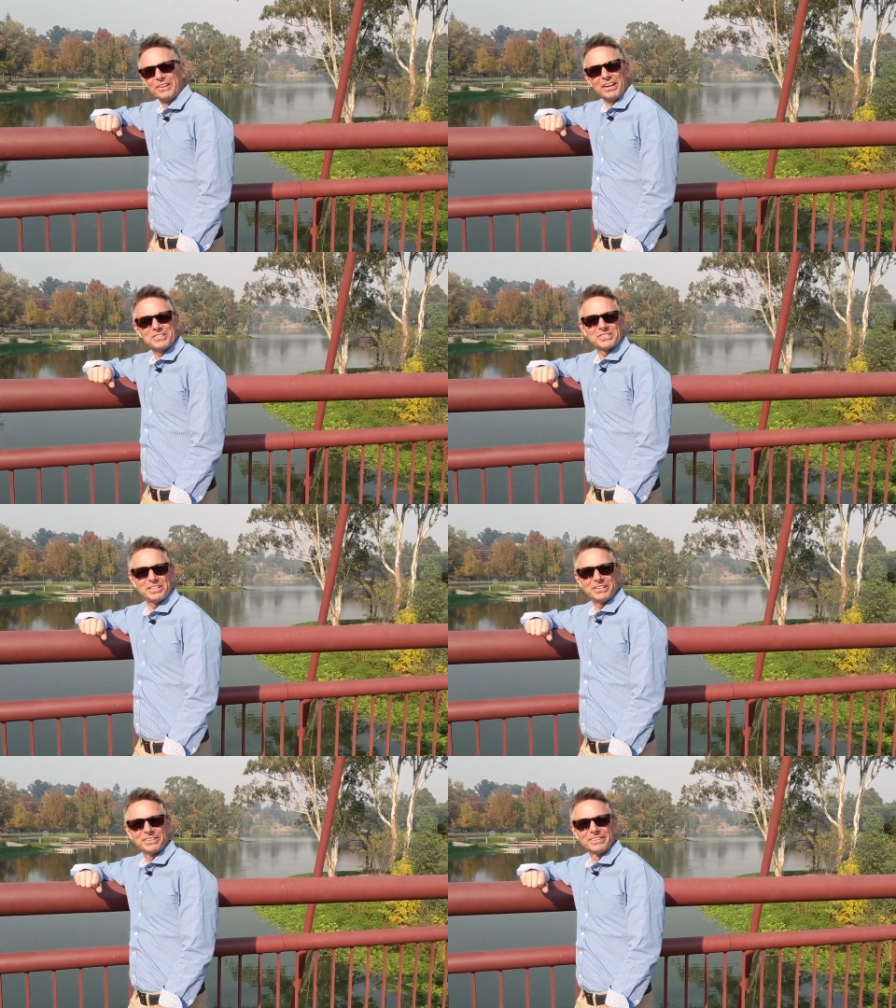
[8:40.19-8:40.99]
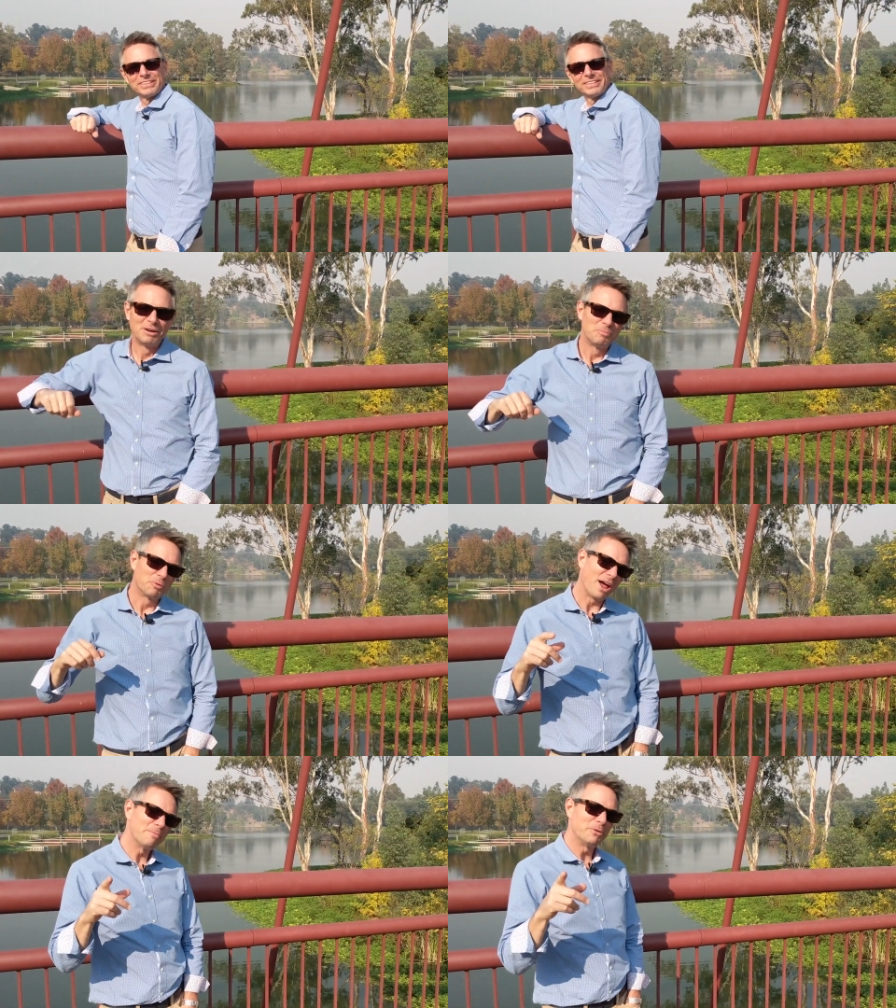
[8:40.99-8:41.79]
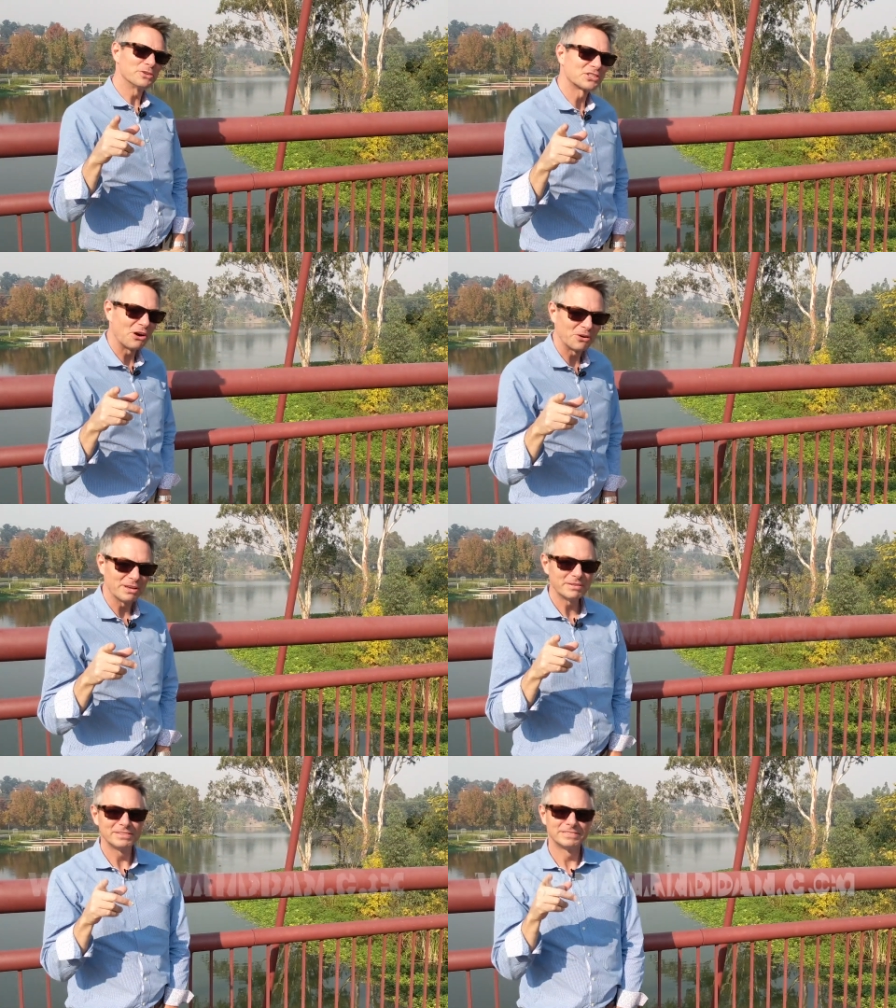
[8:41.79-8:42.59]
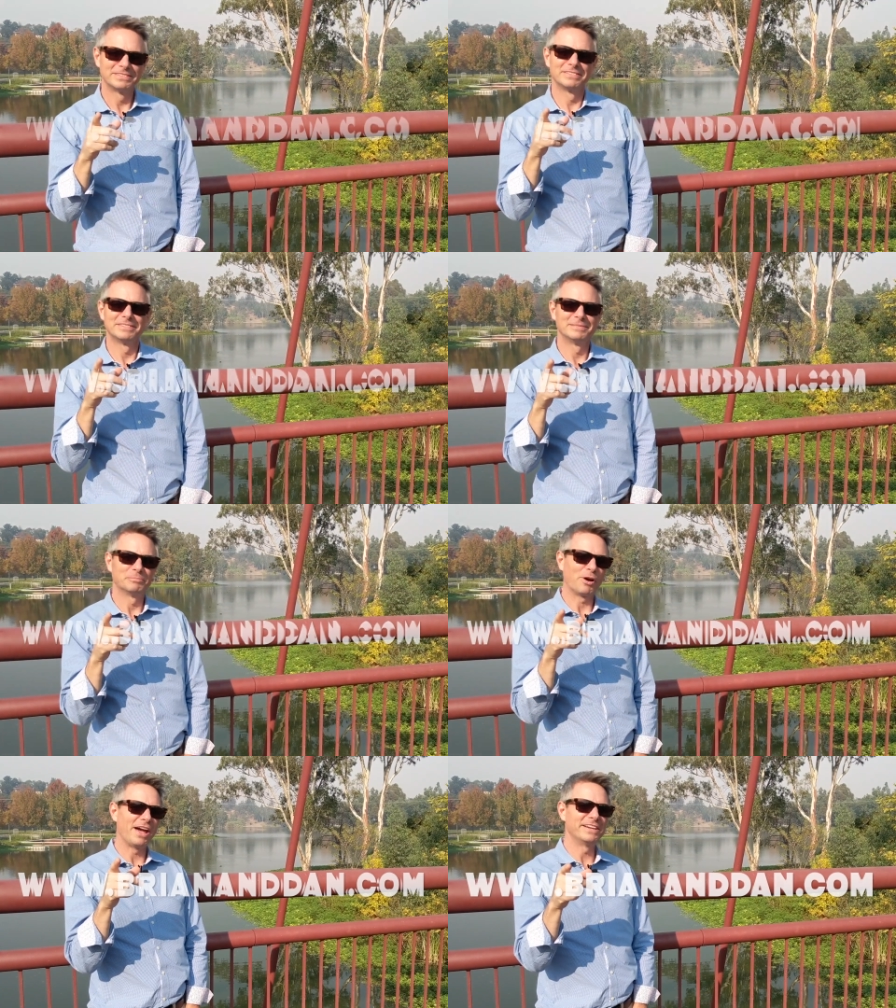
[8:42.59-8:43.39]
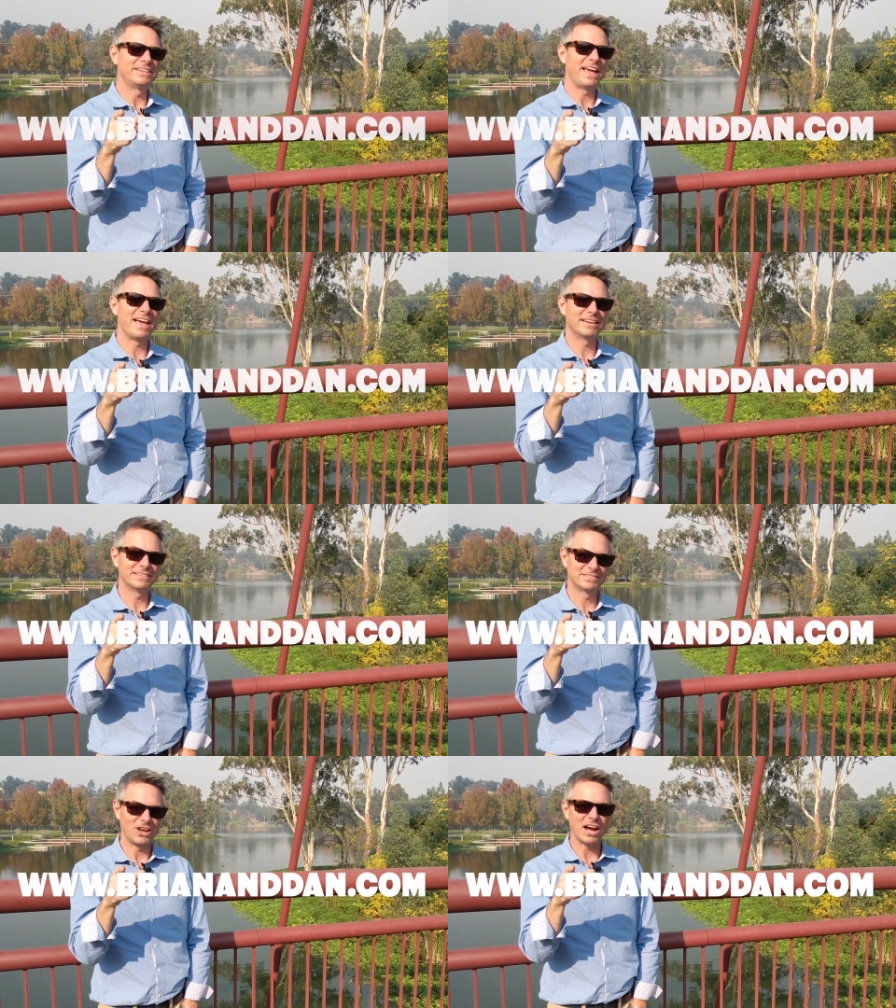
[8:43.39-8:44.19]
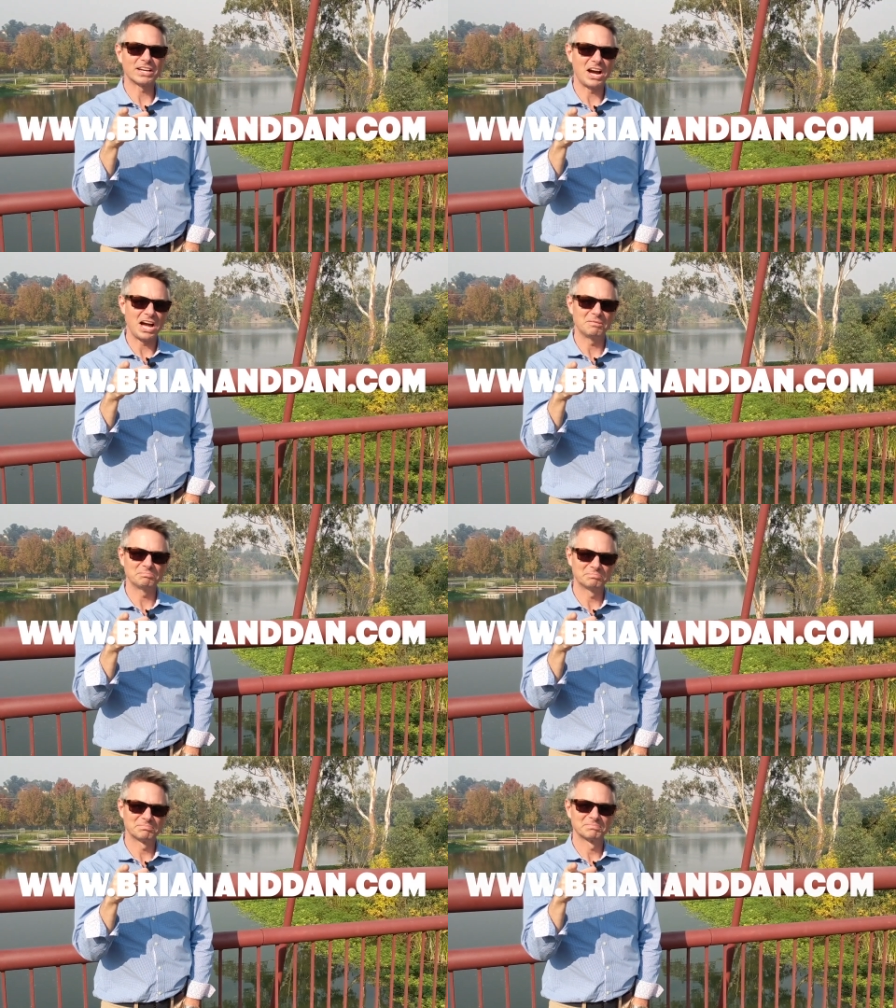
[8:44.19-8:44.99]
nice to see you. Brian Bernasconi, briananddan.com.